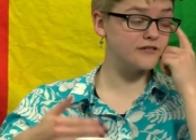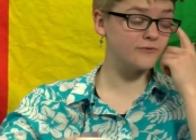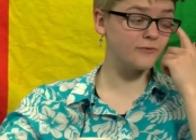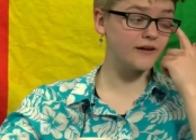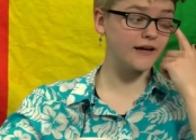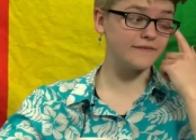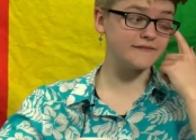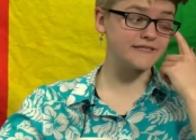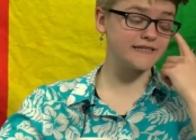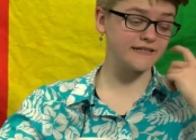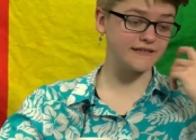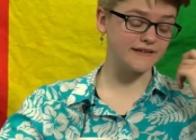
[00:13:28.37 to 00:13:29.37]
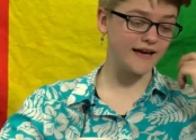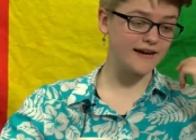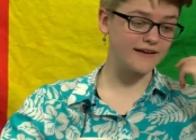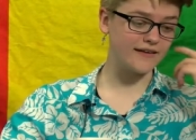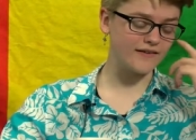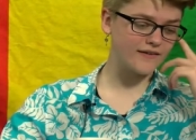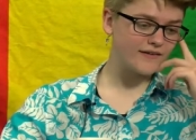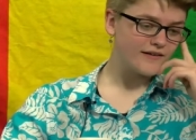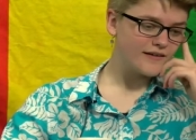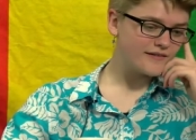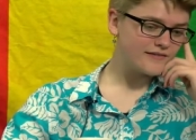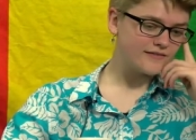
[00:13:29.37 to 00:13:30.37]
good one I've seen, and like
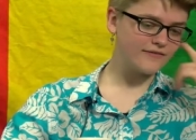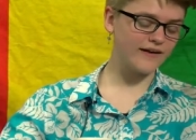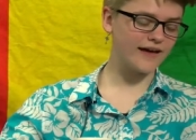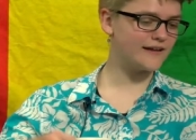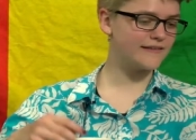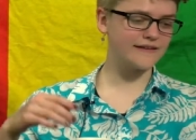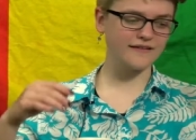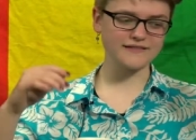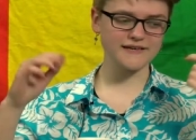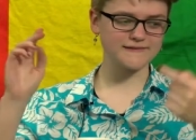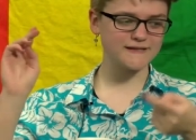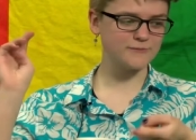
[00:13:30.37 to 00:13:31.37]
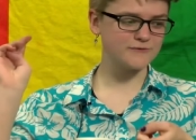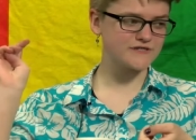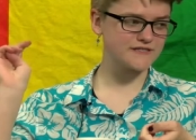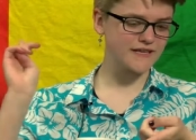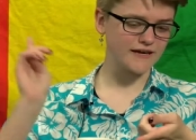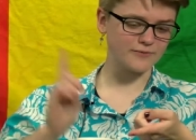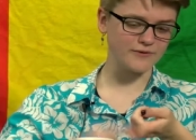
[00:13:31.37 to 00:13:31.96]
like anything else I've seen was just like